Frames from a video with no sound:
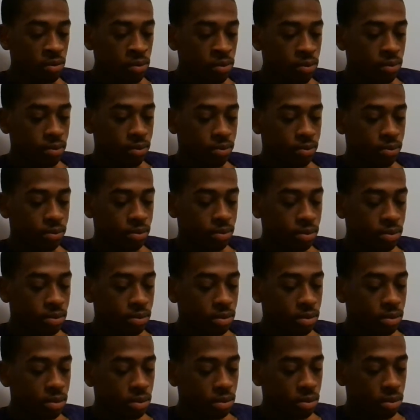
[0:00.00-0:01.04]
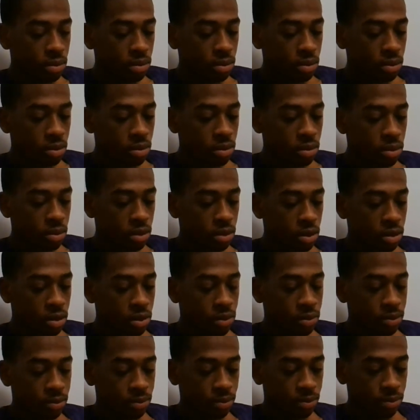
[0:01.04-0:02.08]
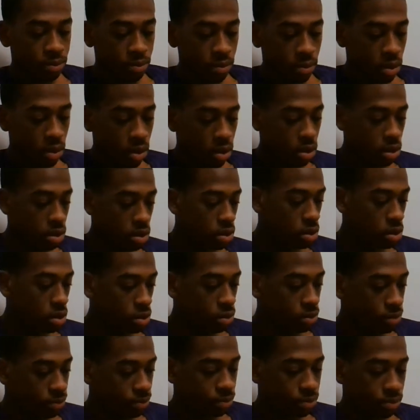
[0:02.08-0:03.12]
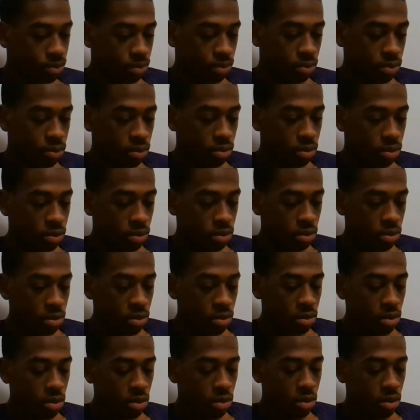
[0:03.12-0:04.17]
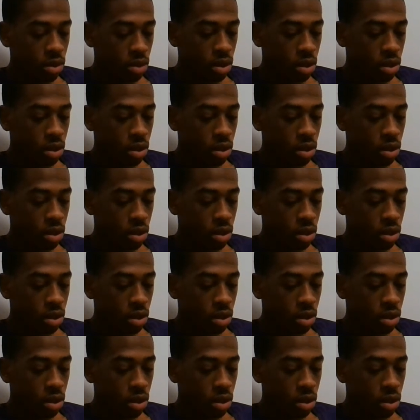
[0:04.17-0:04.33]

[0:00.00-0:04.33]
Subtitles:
(silence)